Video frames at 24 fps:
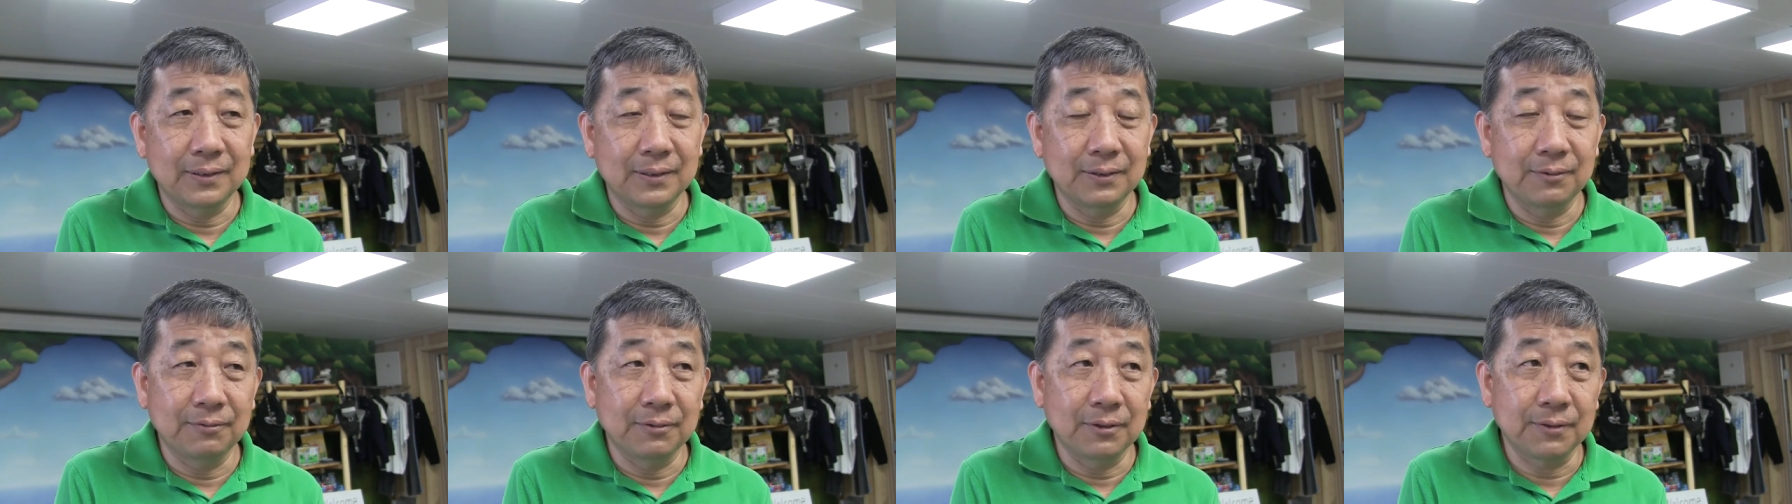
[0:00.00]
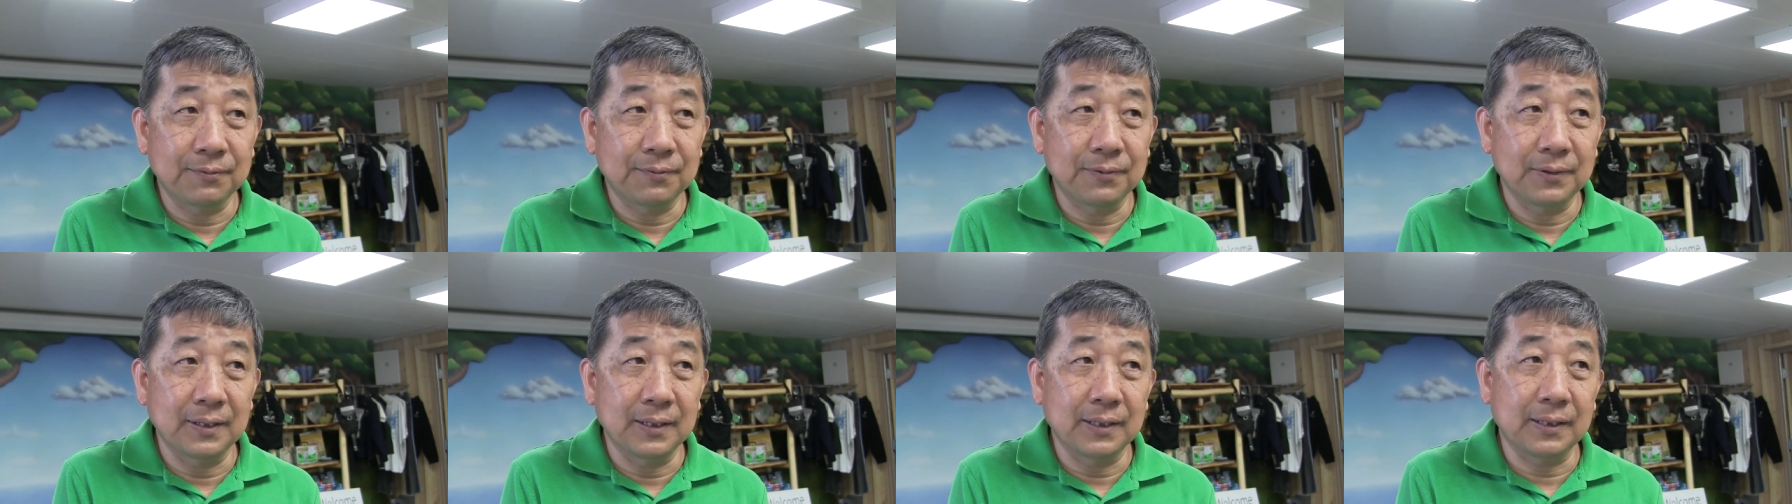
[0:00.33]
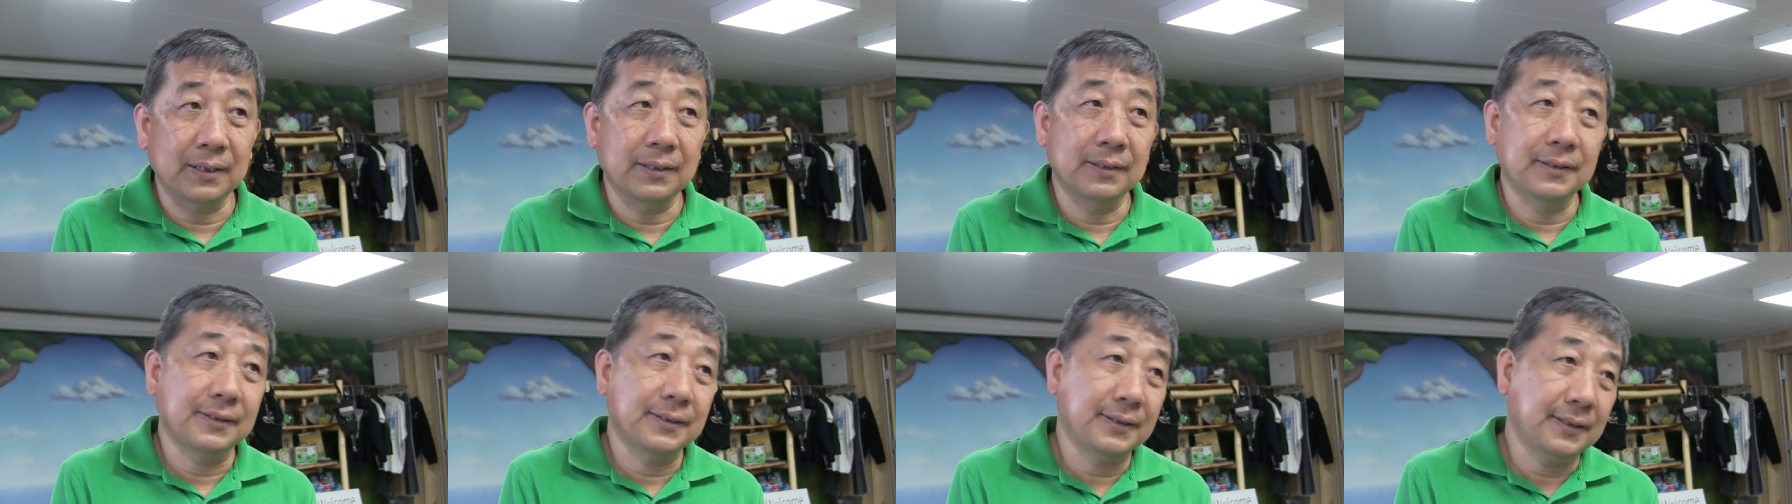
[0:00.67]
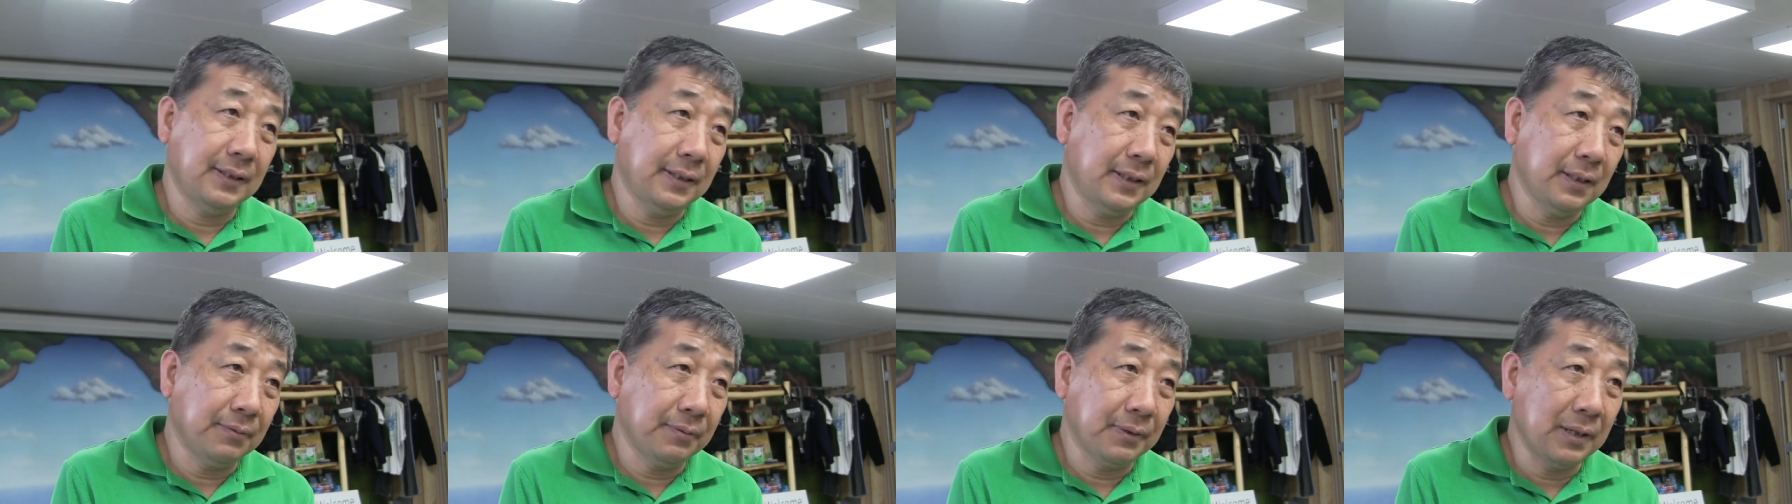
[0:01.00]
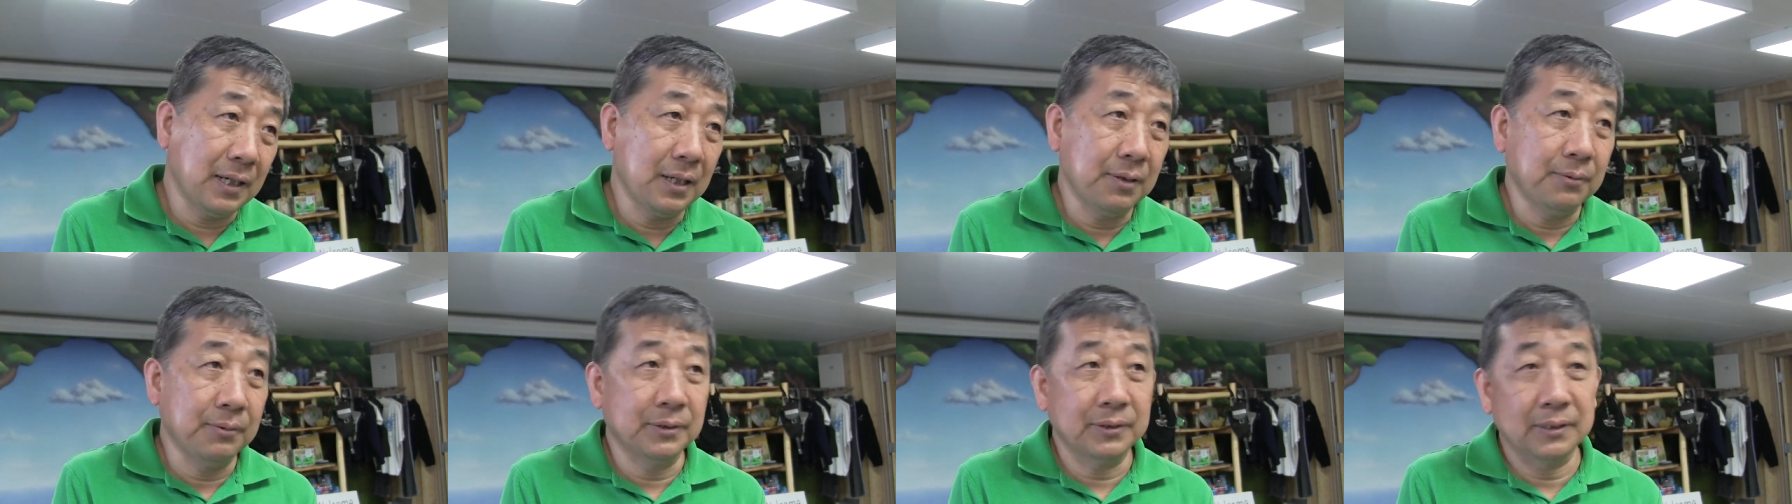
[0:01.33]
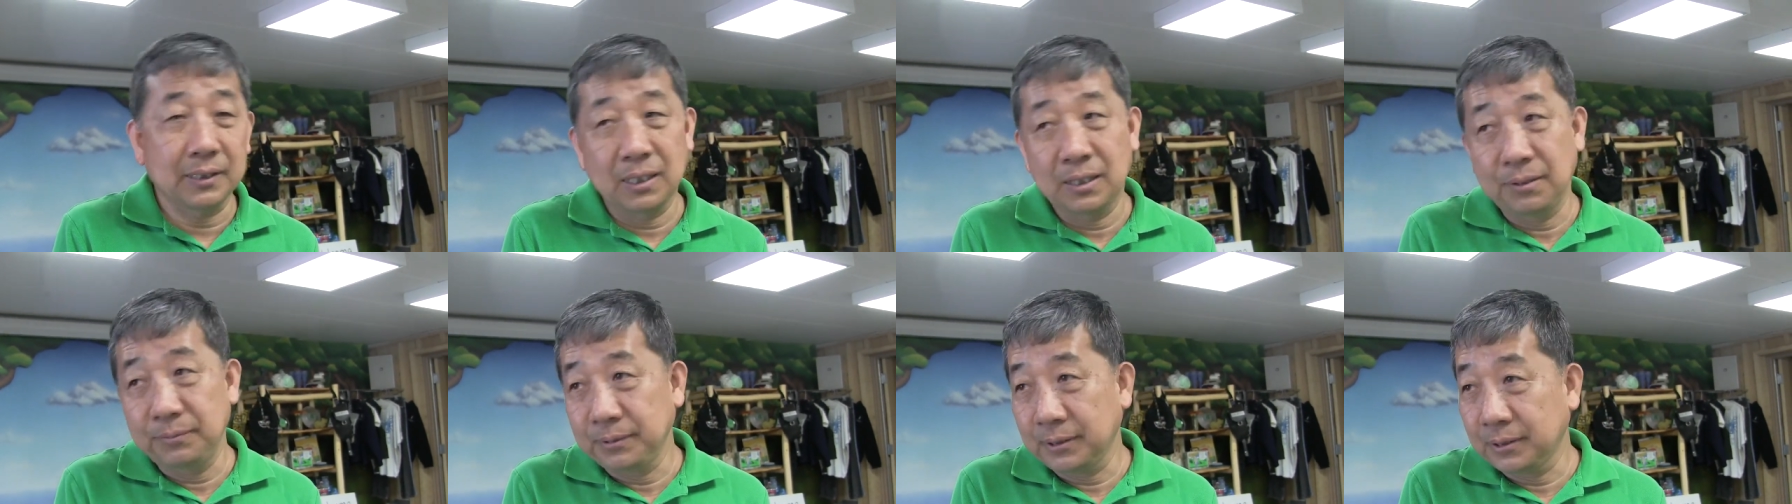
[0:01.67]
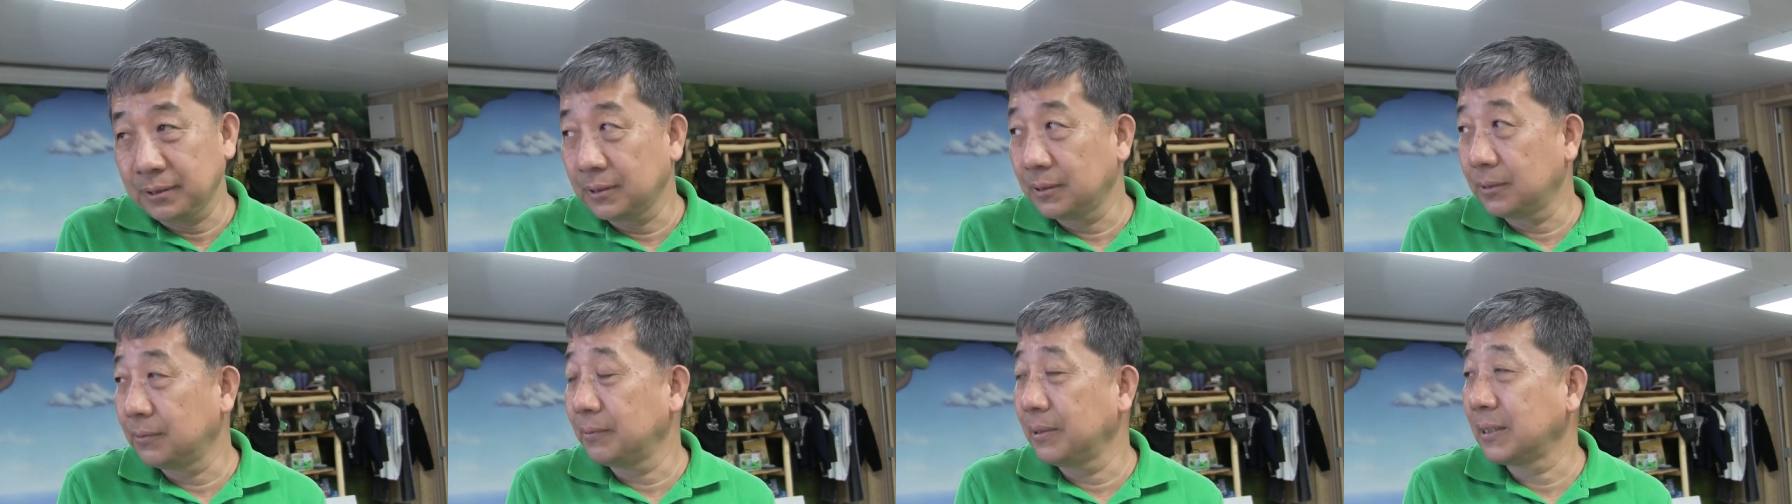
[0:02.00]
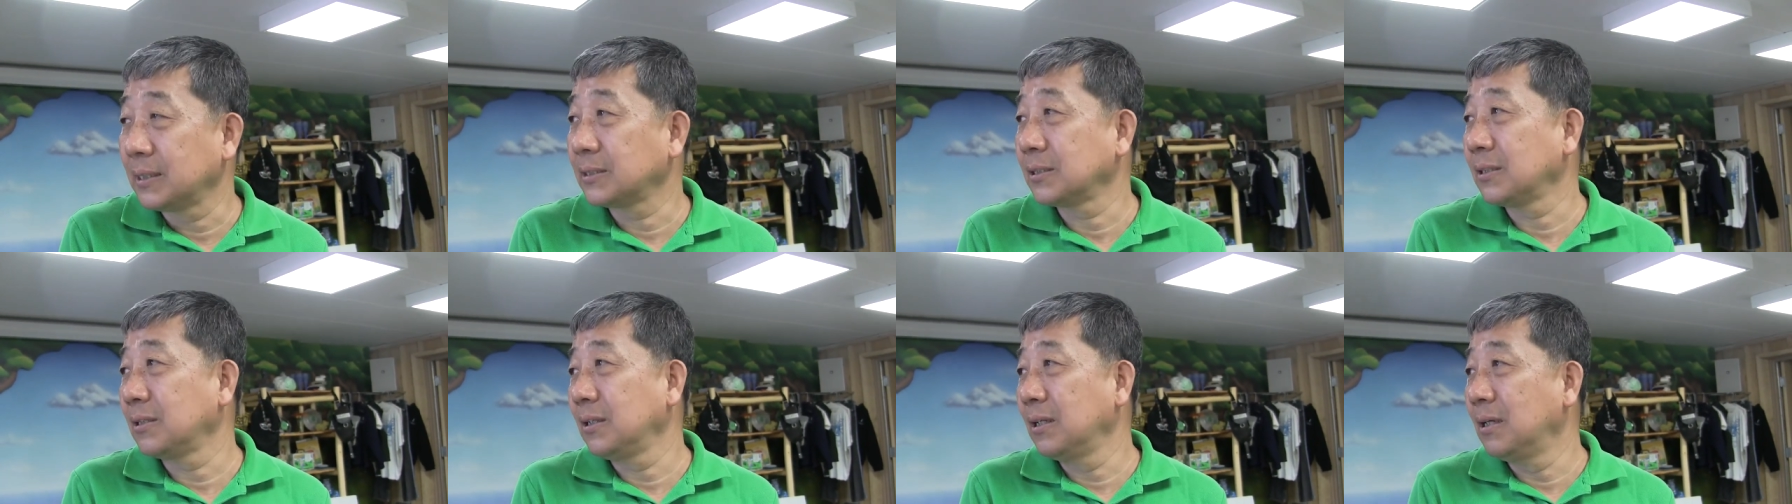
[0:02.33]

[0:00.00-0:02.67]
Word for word: the Wolf Lake and City of Hammond Army Corps actually